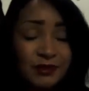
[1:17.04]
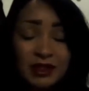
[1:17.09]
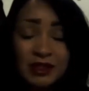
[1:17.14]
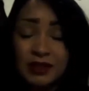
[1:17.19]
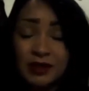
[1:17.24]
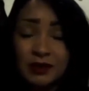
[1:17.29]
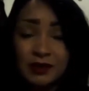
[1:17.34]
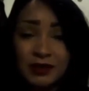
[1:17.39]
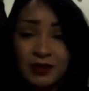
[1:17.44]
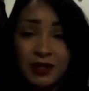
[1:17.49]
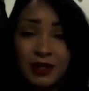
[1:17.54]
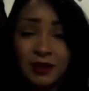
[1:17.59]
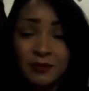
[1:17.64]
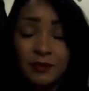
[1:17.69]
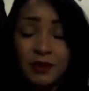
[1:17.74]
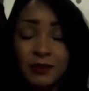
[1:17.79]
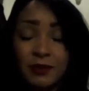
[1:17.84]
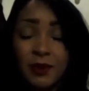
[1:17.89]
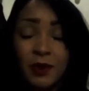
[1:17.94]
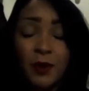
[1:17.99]
so sorry,
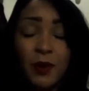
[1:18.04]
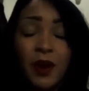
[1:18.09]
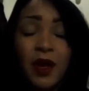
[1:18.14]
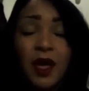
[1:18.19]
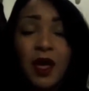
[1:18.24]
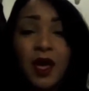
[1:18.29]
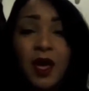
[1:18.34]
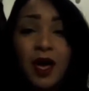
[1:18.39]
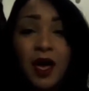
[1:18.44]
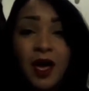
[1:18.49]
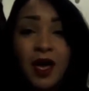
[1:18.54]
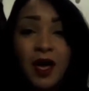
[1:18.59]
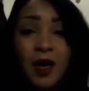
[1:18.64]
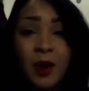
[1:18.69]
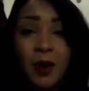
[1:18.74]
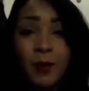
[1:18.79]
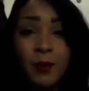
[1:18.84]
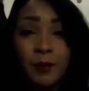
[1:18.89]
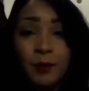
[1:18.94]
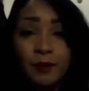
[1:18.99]
my throat,
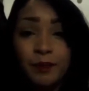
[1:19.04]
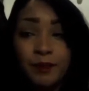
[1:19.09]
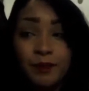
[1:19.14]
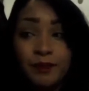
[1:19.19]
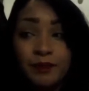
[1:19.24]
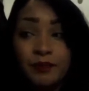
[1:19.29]
um,